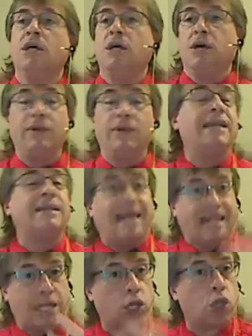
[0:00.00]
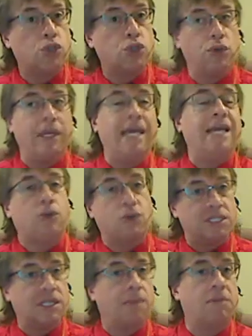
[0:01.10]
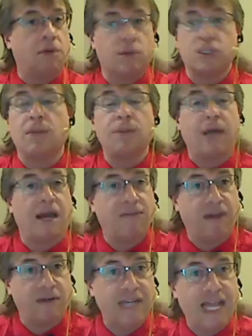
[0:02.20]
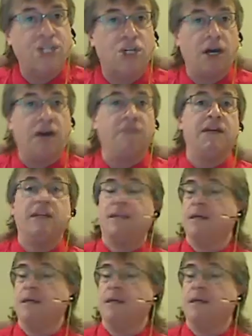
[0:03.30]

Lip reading: we can get close to it or some kind of variation of it